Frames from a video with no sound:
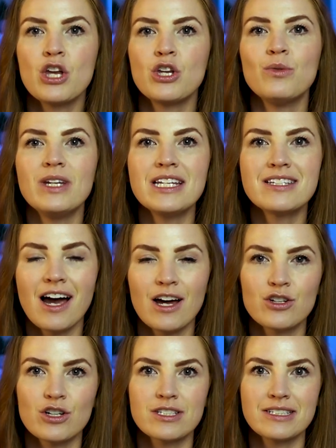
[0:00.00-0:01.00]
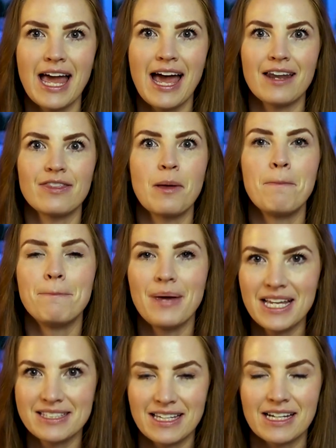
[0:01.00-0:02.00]
you need to understand the
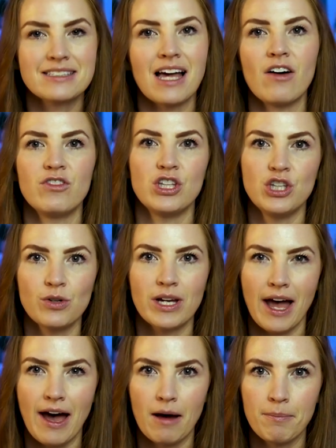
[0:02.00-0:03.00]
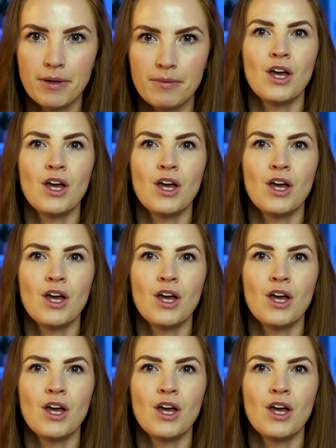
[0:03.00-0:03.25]
basics of the YUKA app.